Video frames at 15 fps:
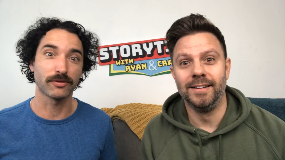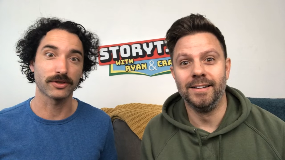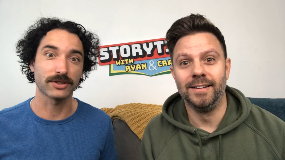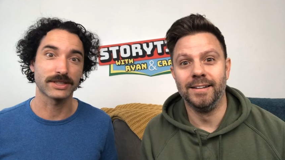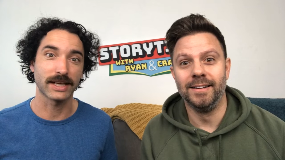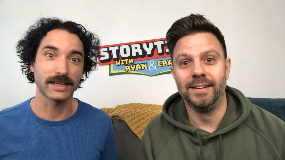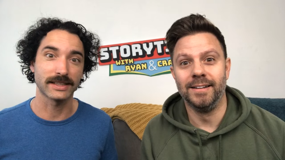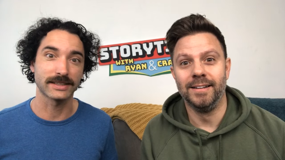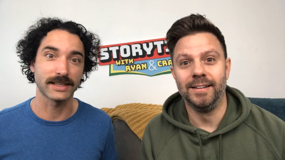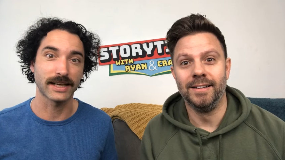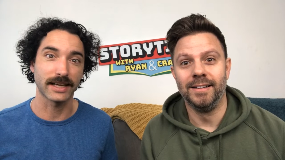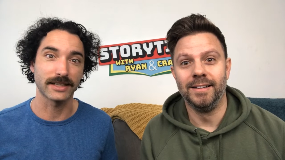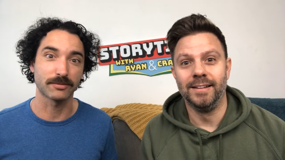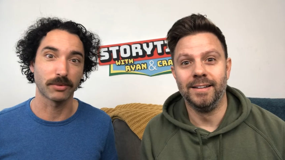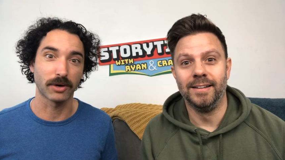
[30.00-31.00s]
Speaker 1: for sending
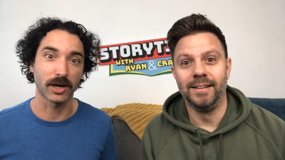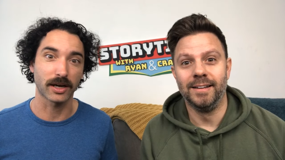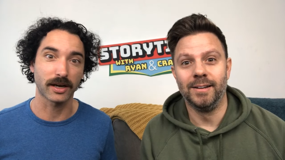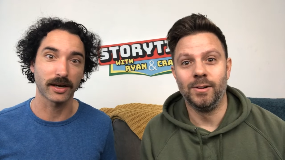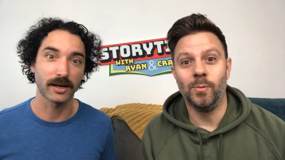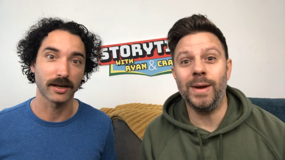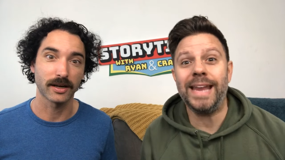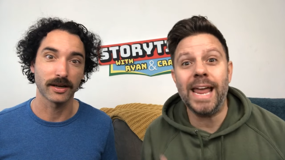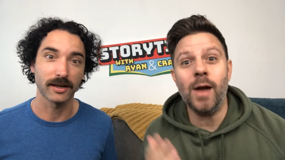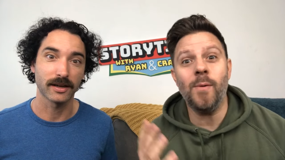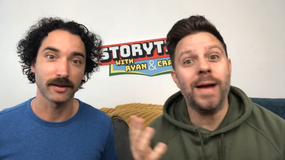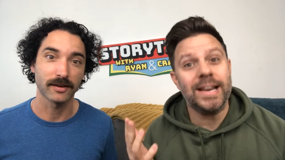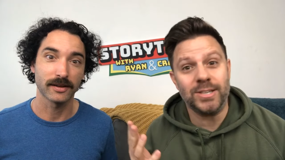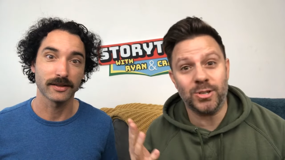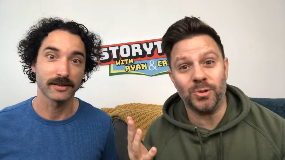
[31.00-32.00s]
today's book. We can't
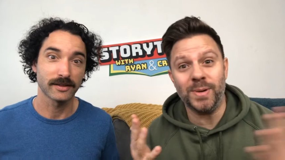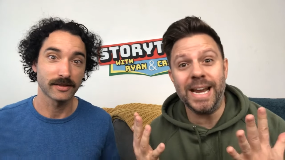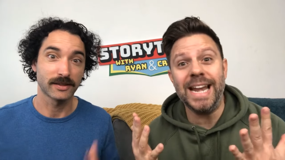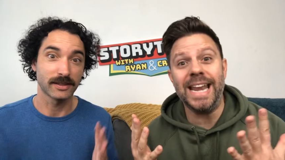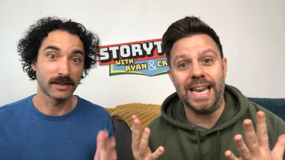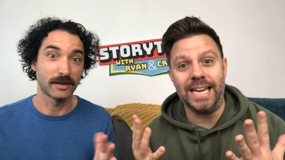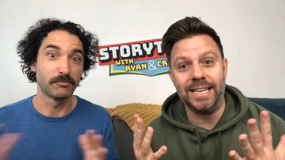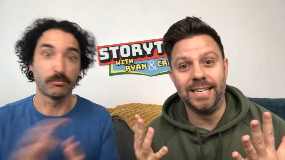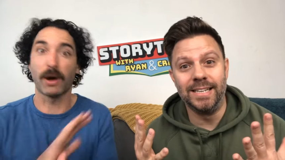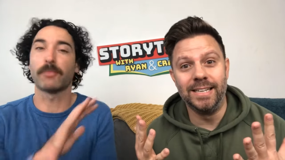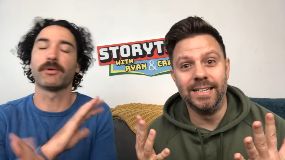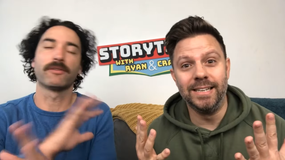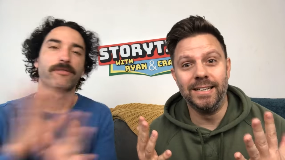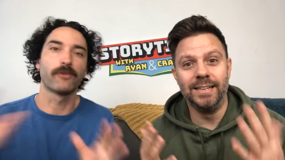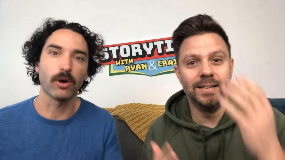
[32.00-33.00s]
wait to read it. But
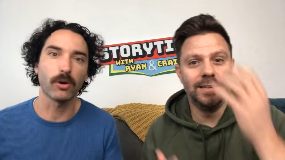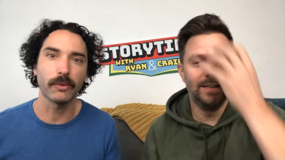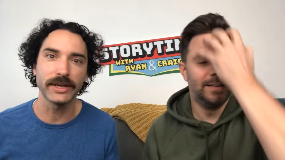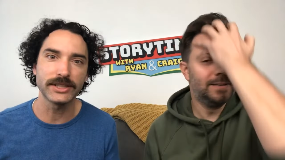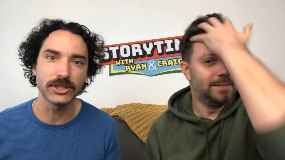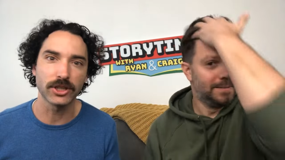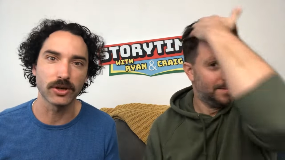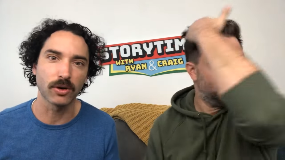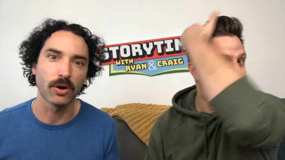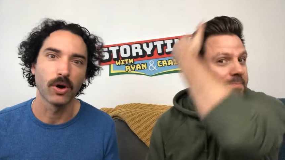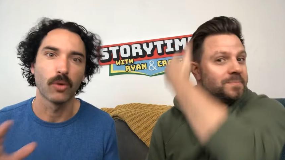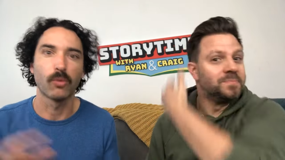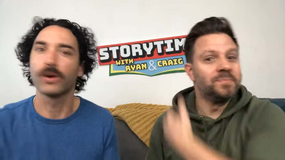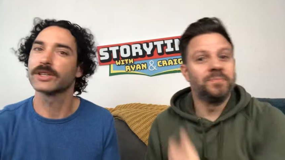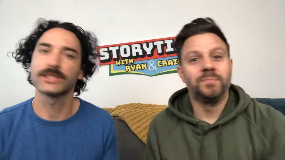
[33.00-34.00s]
before we do,
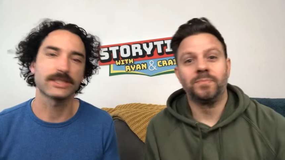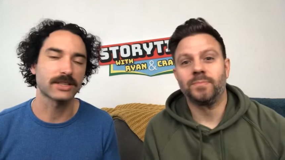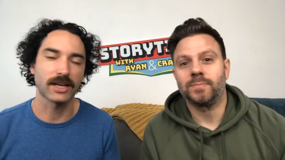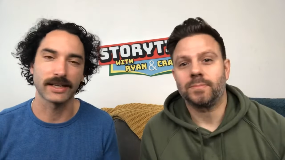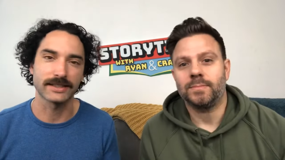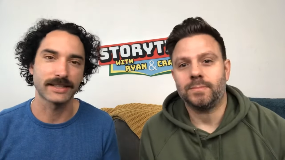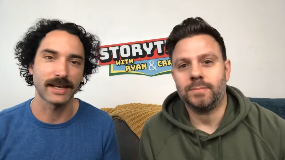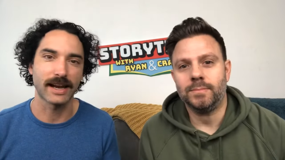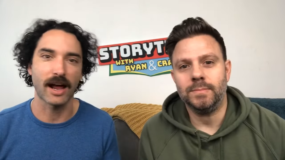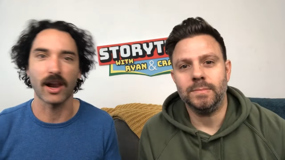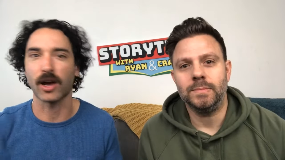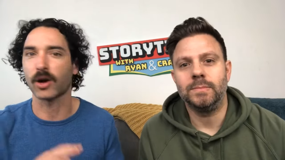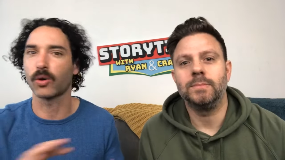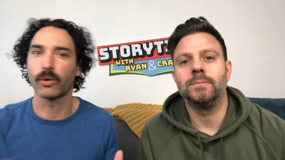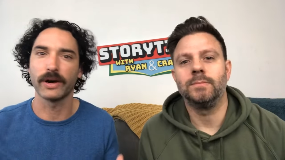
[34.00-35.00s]
we're just going to send out a
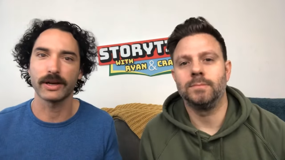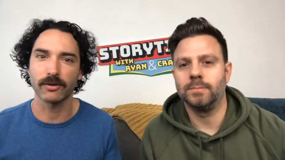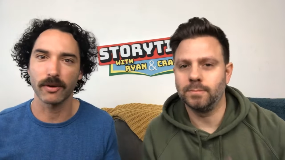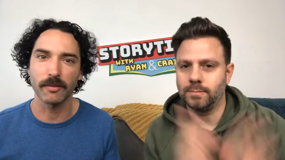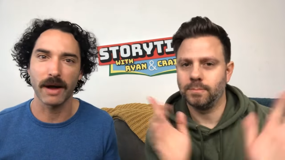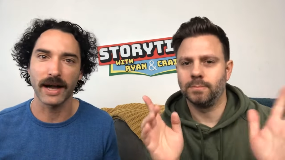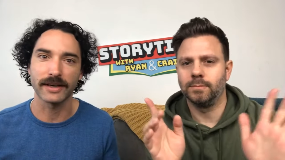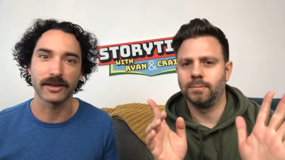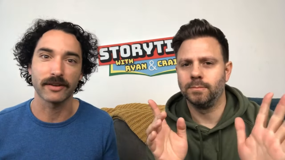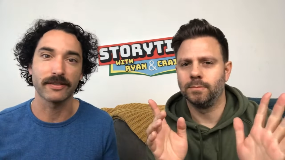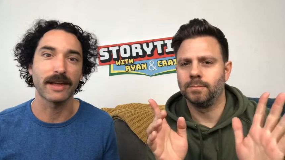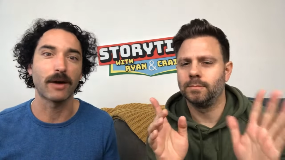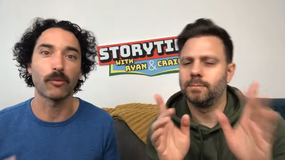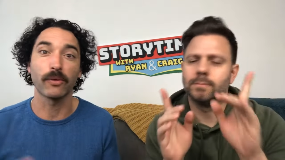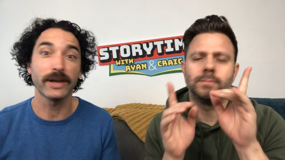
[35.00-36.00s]
quick reminder
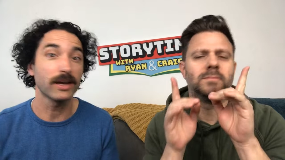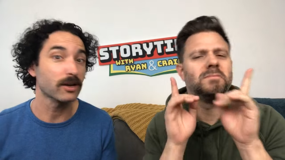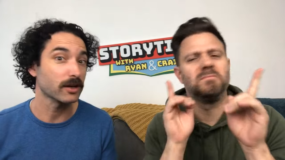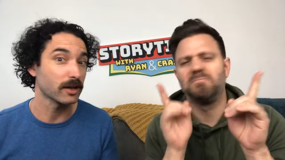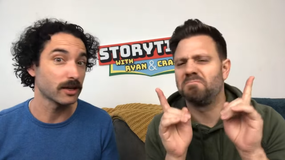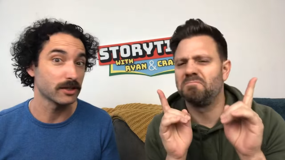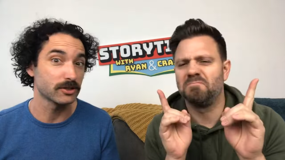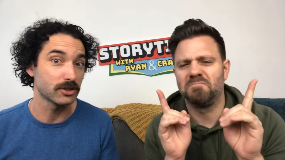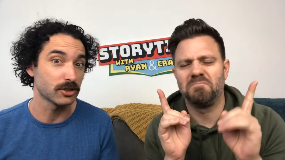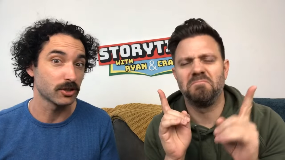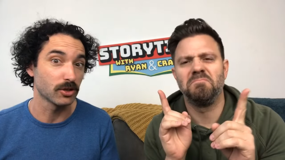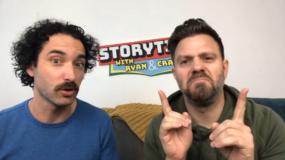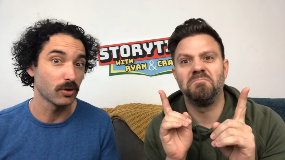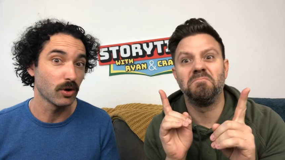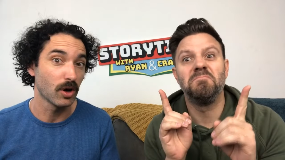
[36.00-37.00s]
that we are going to
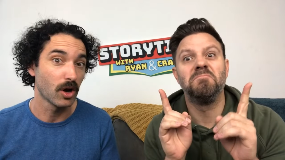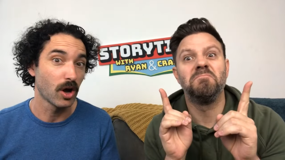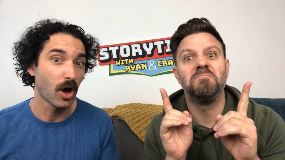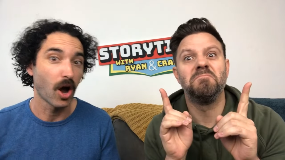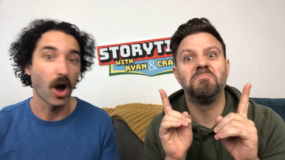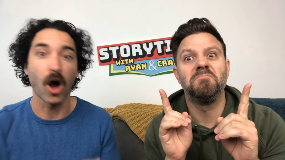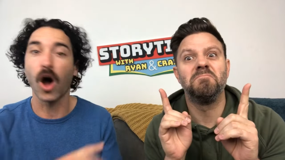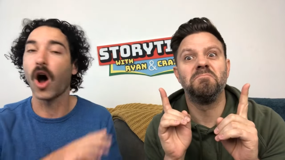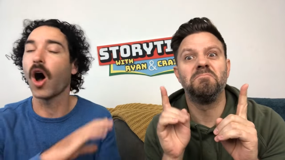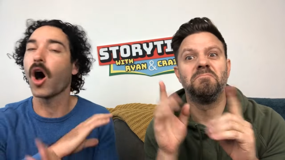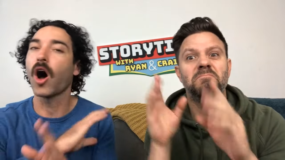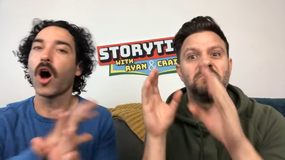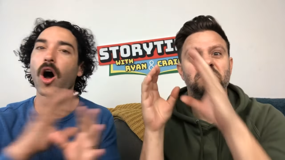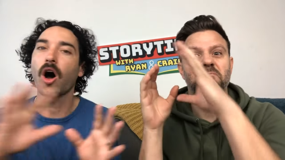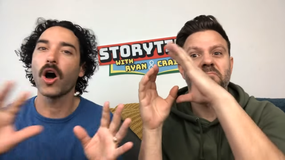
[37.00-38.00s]
do
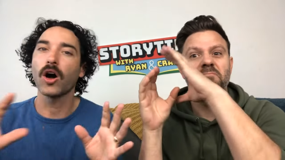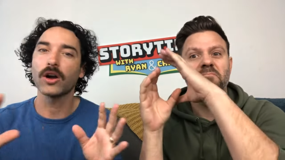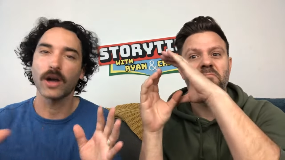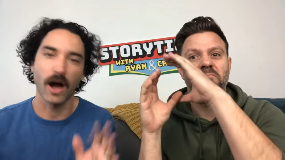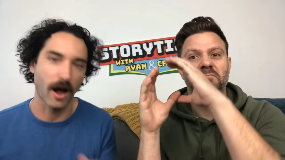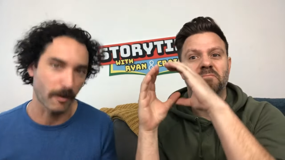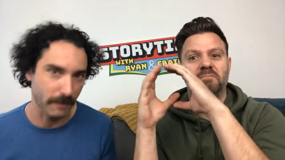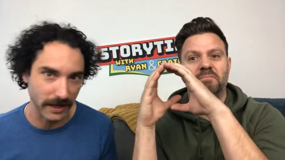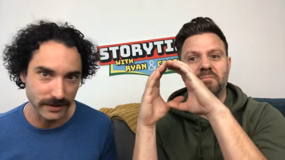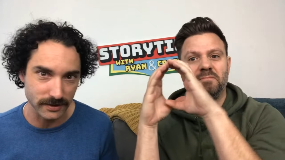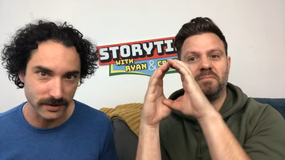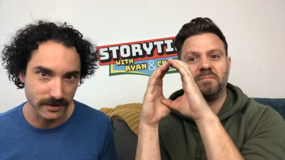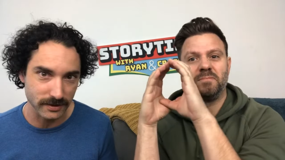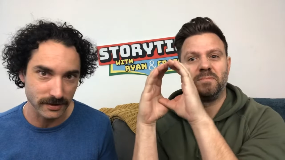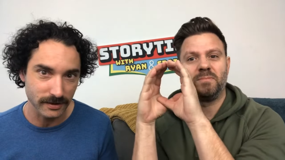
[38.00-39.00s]
all
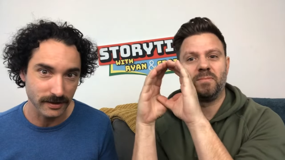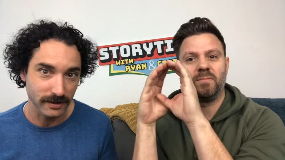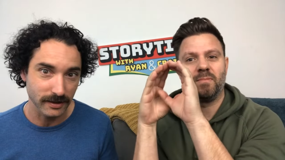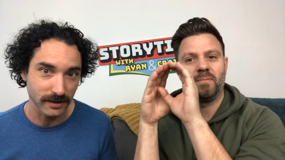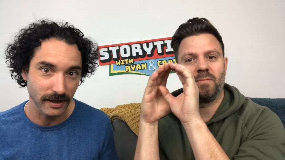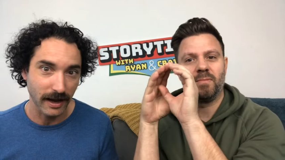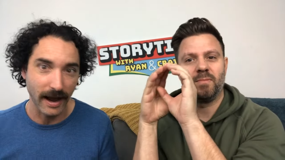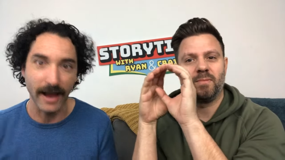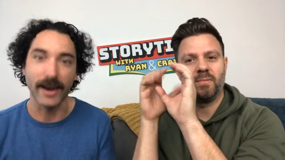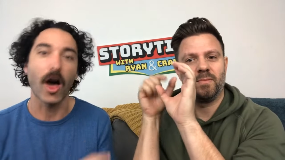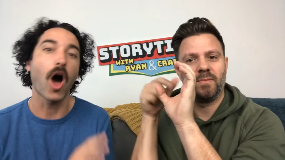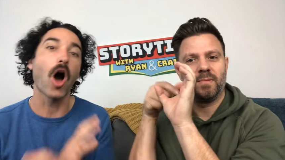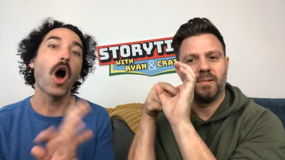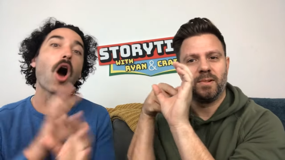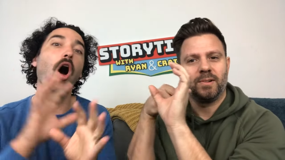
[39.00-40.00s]
comments and
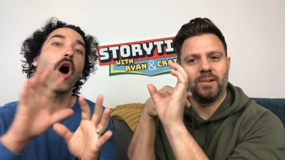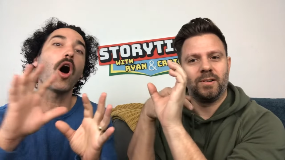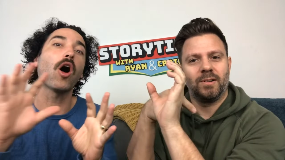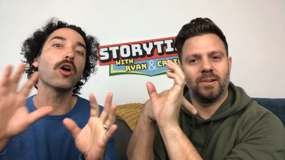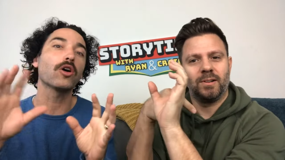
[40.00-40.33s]
all